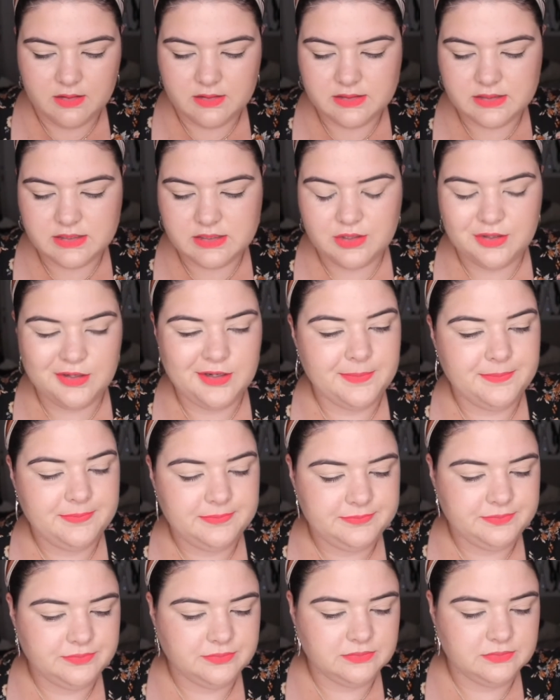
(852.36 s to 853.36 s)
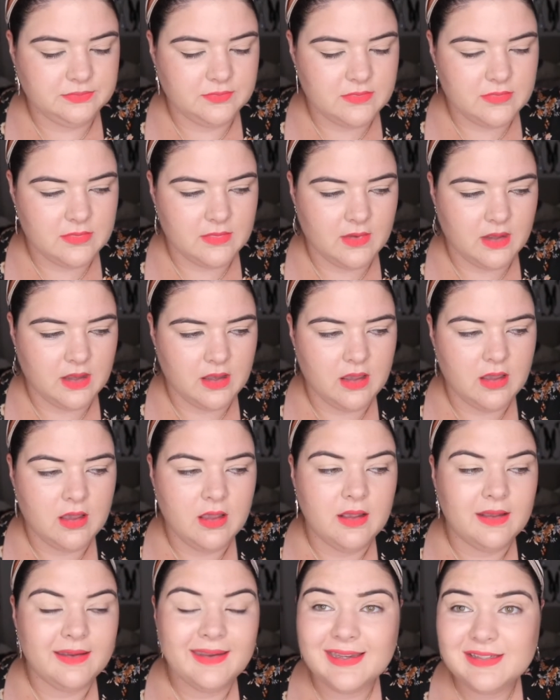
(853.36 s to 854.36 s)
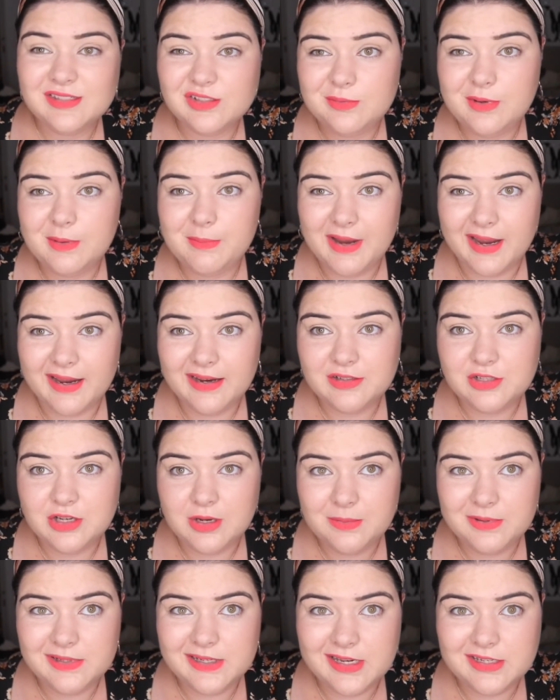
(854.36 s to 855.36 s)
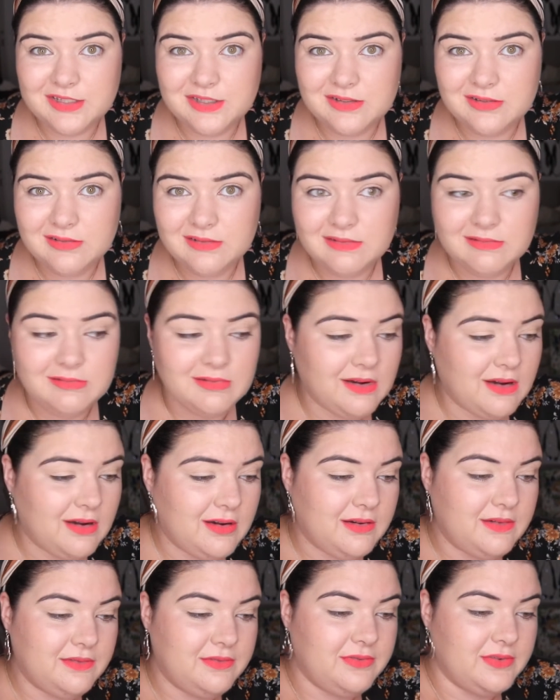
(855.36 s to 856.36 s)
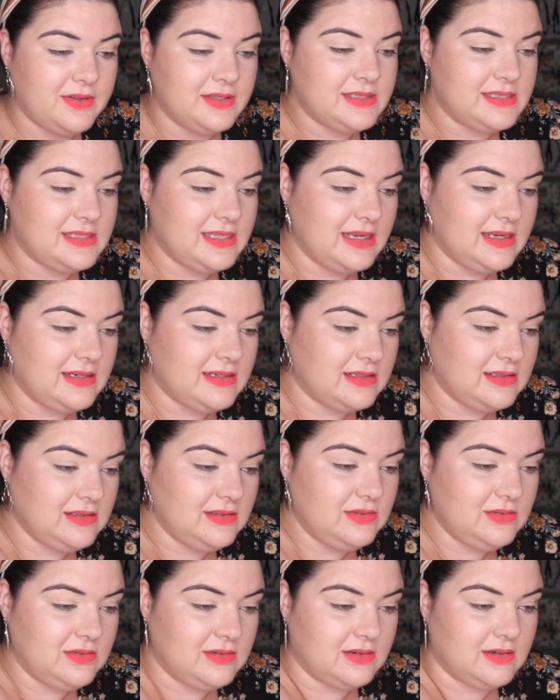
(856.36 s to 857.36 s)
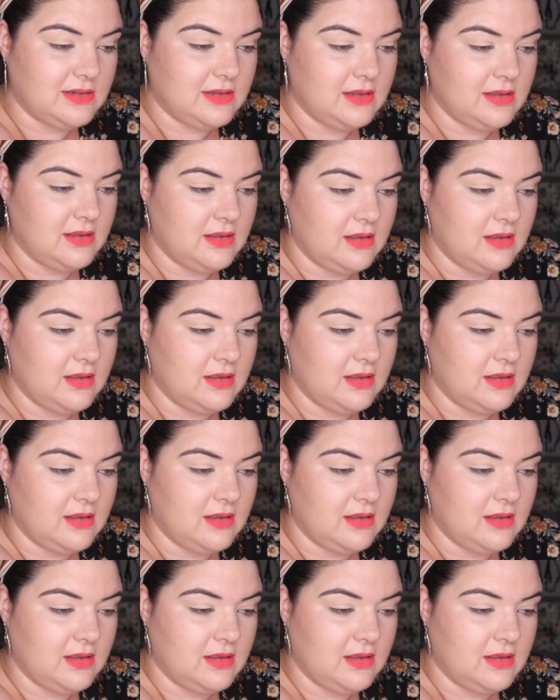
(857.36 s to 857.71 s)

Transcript: So, guess it'll be my interpretation of said look.